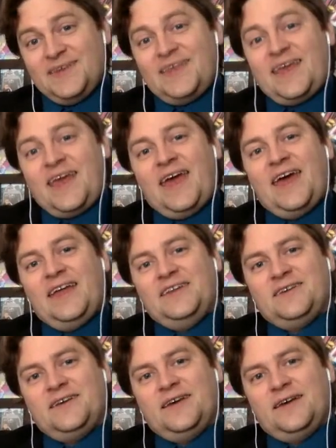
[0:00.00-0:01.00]
And
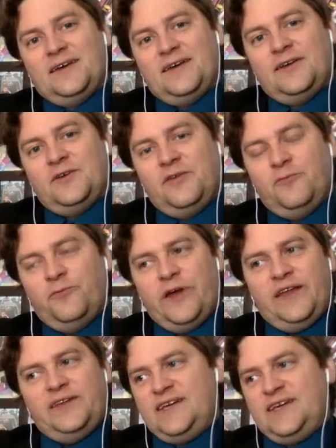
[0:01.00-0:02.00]

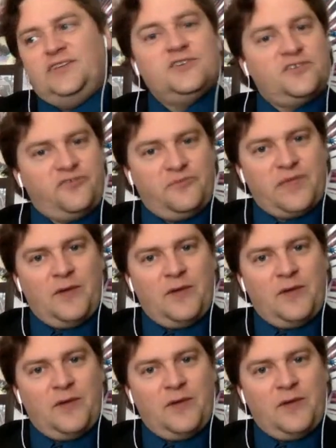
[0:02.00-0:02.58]
when 10 years from now